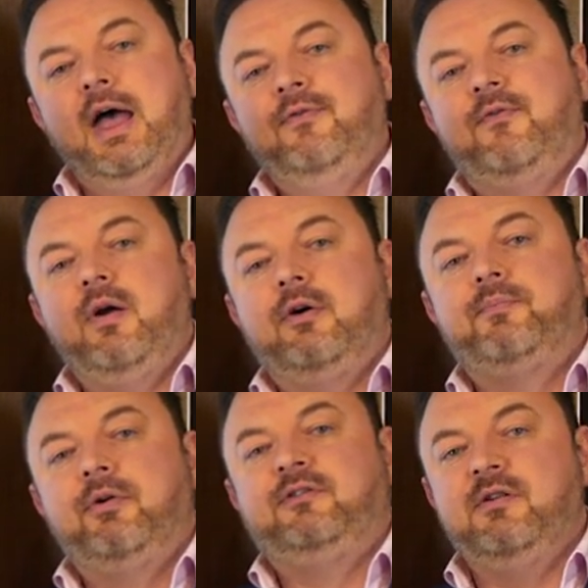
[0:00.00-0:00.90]
and very
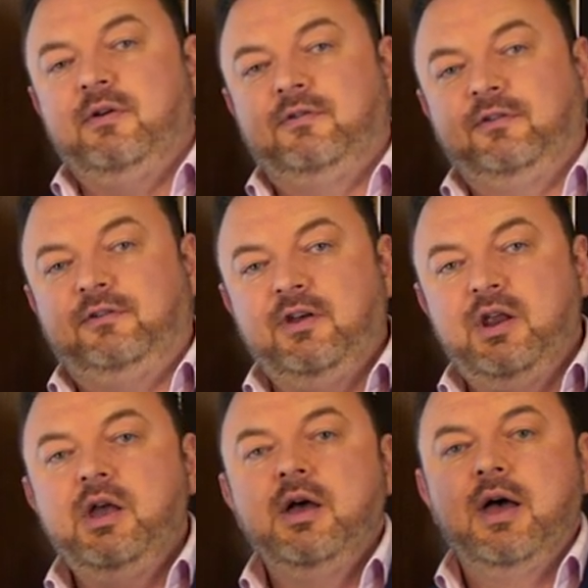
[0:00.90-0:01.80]
good proximity to the
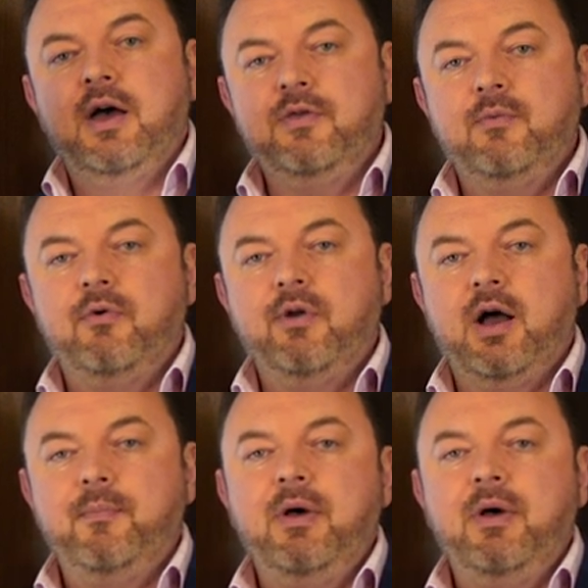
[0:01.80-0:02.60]
city and the water.